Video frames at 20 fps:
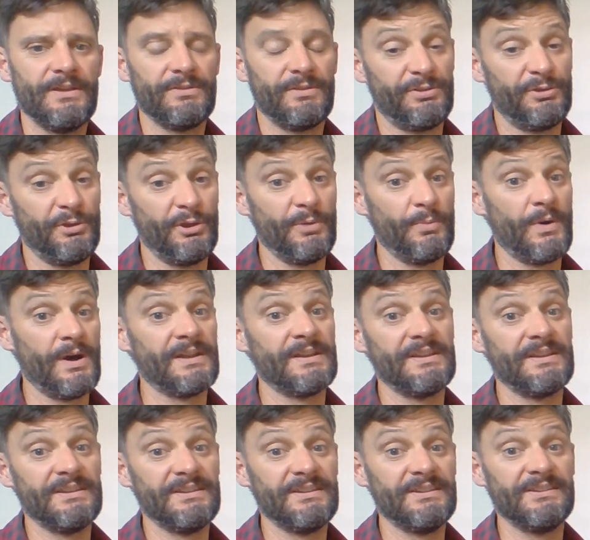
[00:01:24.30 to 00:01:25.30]
The third one
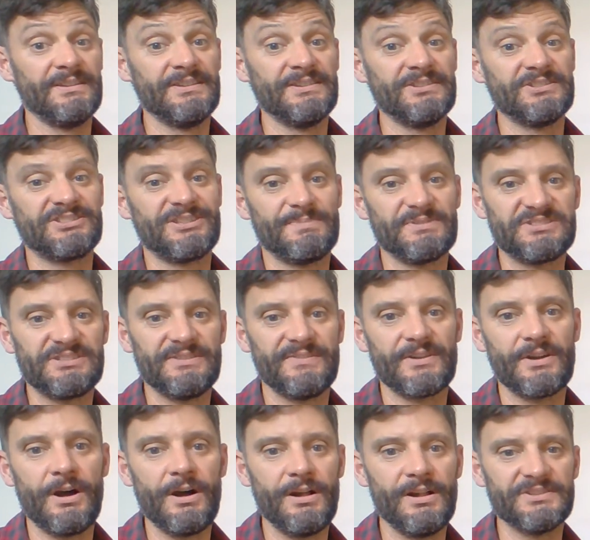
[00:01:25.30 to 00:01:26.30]
is the Pacific
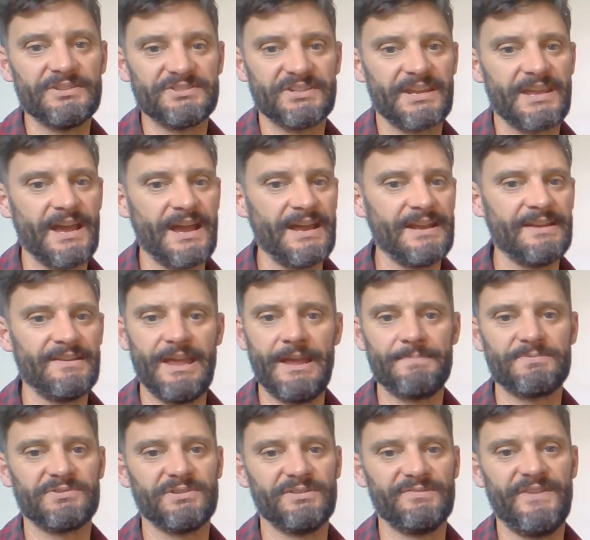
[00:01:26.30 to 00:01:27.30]
Islands, and again,
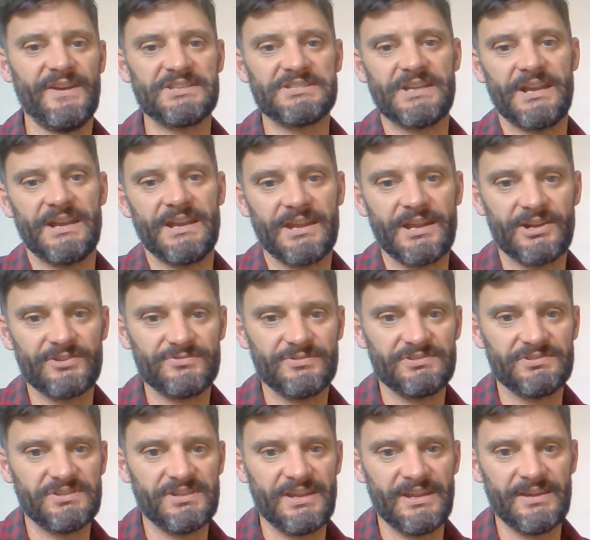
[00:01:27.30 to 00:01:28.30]
absolutely fascinating
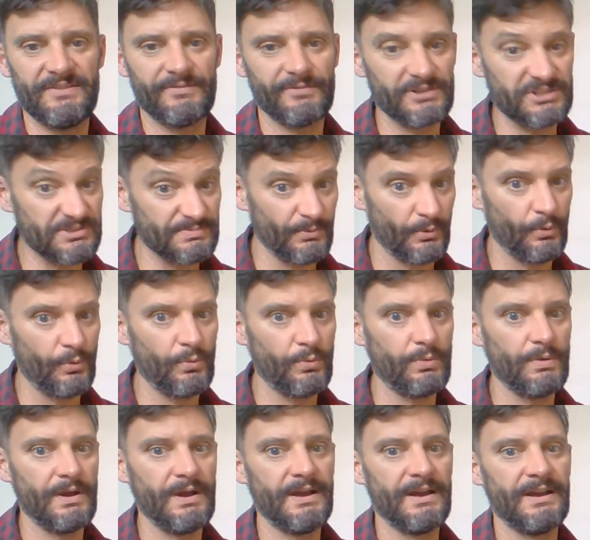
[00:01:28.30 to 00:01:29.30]
countries there, very
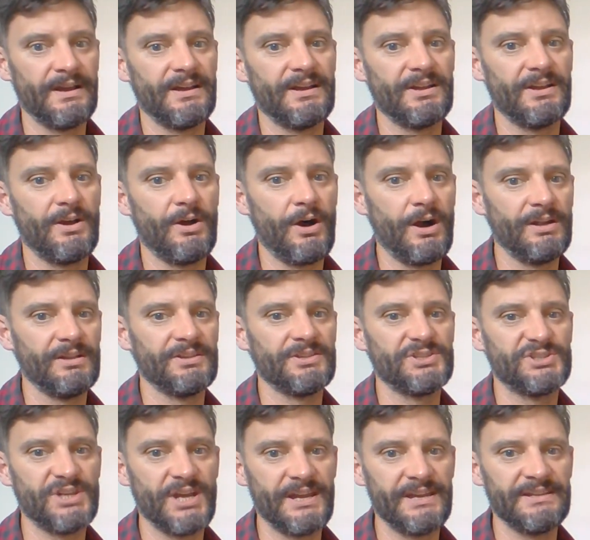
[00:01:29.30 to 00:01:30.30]
small island
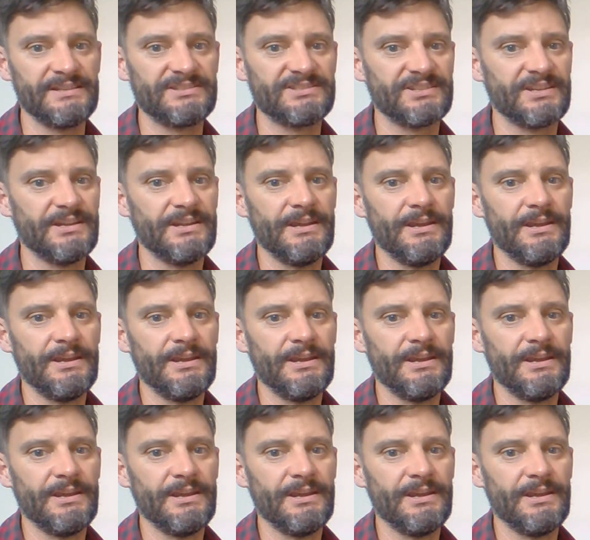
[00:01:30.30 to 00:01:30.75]
chains,